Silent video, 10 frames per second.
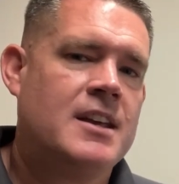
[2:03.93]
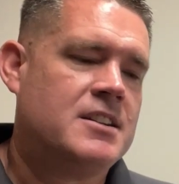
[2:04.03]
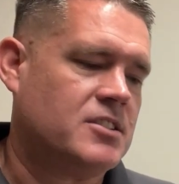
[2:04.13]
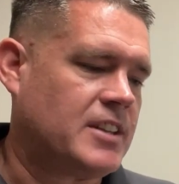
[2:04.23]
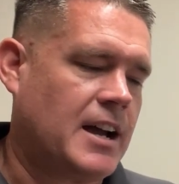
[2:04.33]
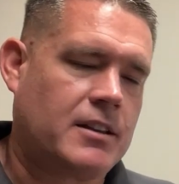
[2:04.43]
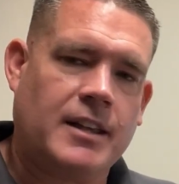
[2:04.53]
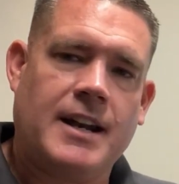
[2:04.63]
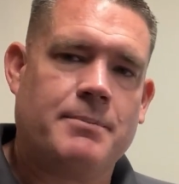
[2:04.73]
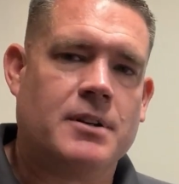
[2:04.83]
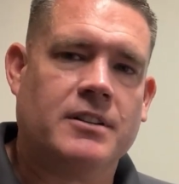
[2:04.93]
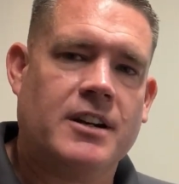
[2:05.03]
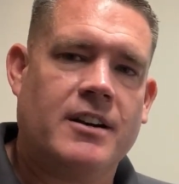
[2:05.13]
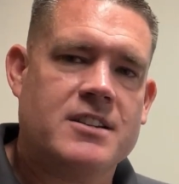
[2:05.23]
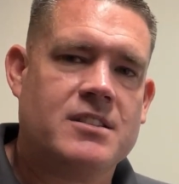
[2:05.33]
Just calculate up your linear
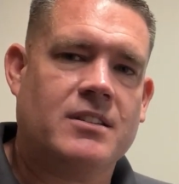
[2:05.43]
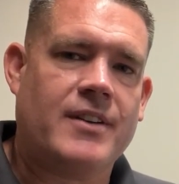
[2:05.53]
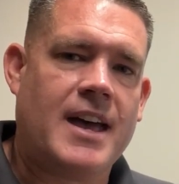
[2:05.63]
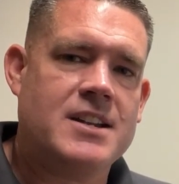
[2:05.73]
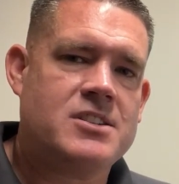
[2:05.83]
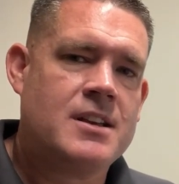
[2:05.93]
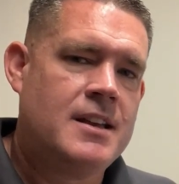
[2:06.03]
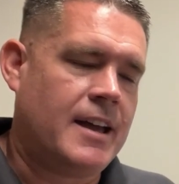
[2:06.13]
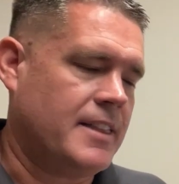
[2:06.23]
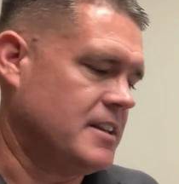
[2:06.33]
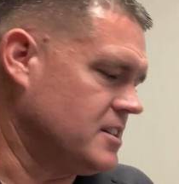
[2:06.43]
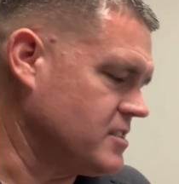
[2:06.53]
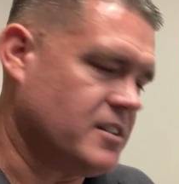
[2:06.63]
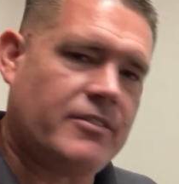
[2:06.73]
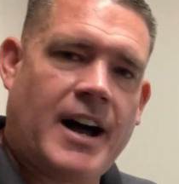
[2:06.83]
inches of edge and then
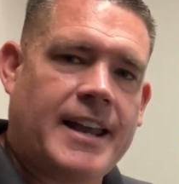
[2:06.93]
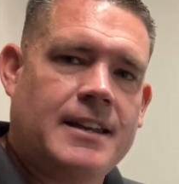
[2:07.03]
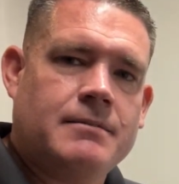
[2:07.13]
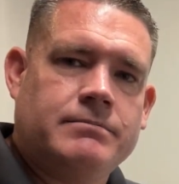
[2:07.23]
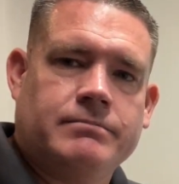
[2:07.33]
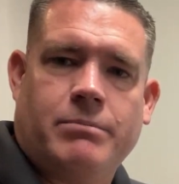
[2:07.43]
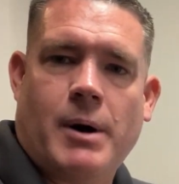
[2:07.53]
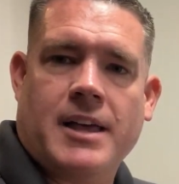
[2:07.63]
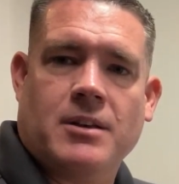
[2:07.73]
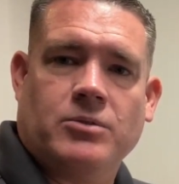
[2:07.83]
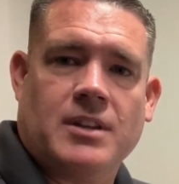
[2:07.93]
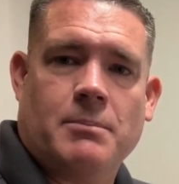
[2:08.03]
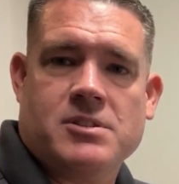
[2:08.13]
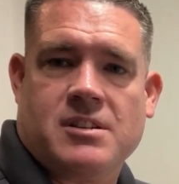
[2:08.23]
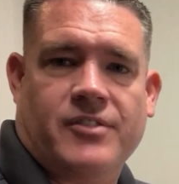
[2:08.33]
just divide it by those
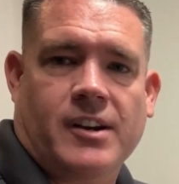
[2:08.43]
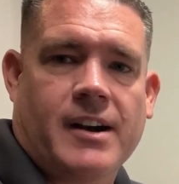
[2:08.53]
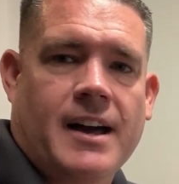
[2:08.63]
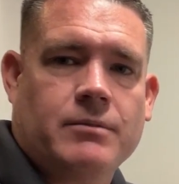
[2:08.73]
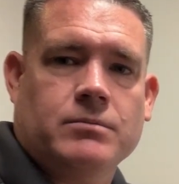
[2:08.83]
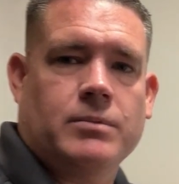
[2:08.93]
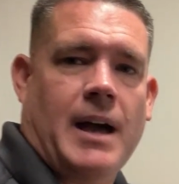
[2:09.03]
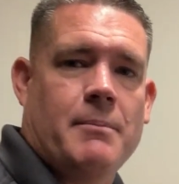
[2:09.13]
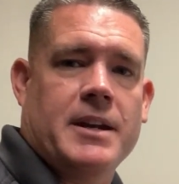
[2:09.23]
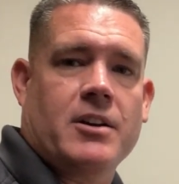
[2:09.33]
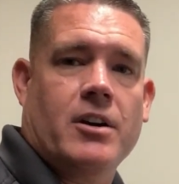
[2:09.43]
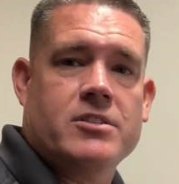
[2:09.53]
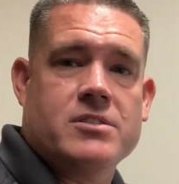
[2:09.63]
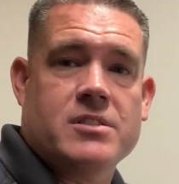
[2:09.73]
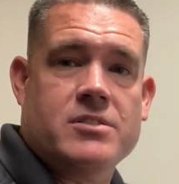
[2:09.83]
numbers to figure out how many
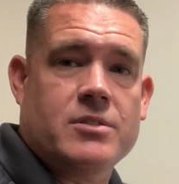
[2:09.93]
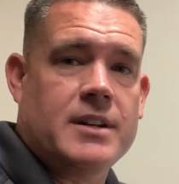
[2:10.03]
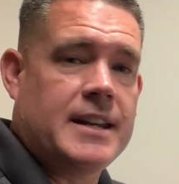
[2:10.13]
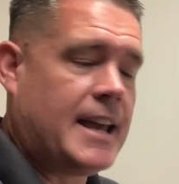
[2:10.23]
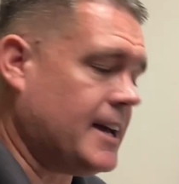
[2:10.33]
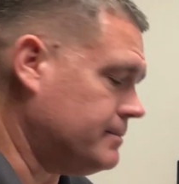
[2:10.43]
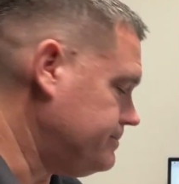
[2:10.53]
cartridges you need to get.